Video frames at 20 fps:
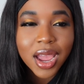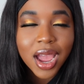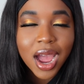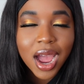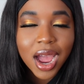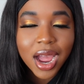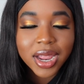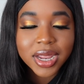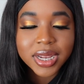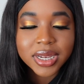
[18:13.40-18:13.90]

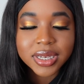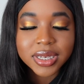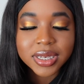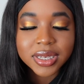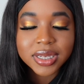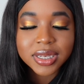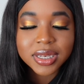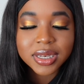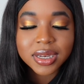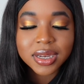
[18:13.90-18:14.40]

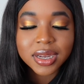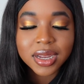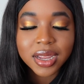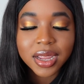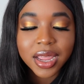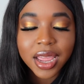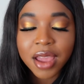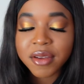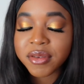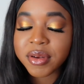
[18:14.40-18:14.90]
And
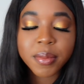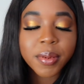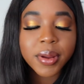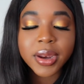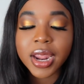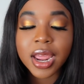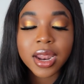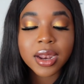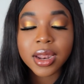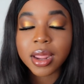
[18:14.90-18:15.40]

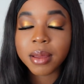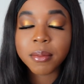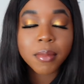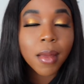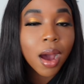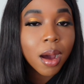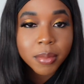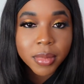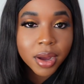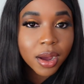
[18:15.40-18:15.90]
everybody and their
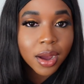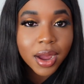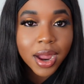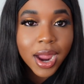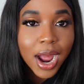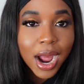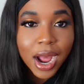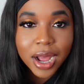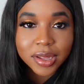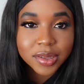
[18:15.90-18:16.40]
mama
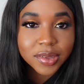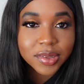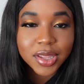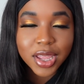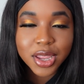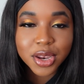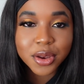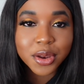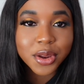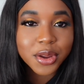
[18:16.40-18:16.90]
has
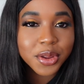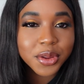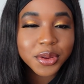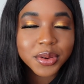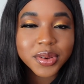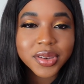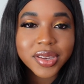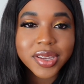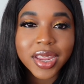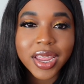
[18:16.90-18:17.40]
a
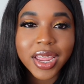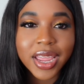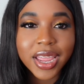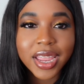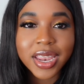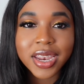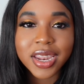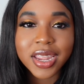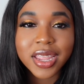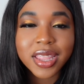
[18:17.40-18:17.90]
nude
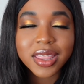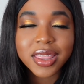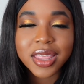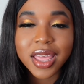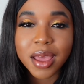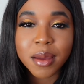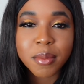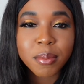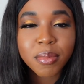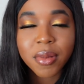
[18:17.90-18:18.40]
in
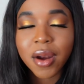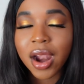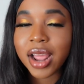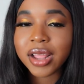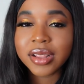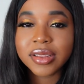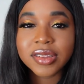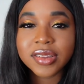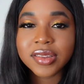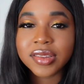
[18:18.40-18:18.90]
their
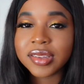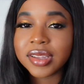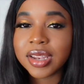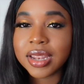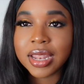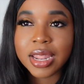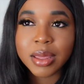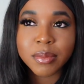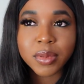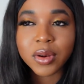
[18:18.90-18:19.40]
brand's
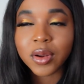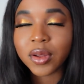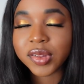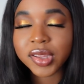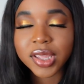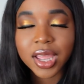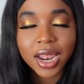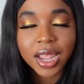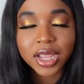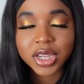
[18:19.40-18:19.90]
lip gloss
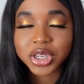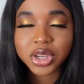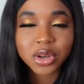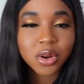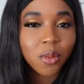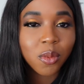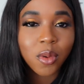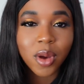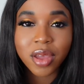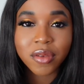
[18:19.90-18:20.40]
collection
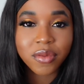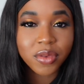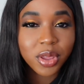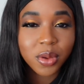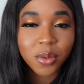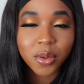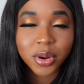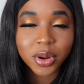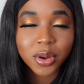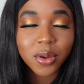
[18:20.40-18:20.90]
or whatever
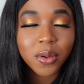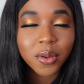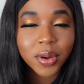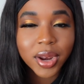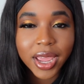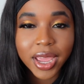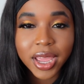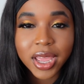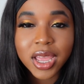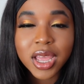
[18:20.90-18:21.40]
you want to call
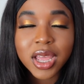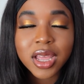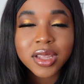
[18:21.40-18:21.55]
it.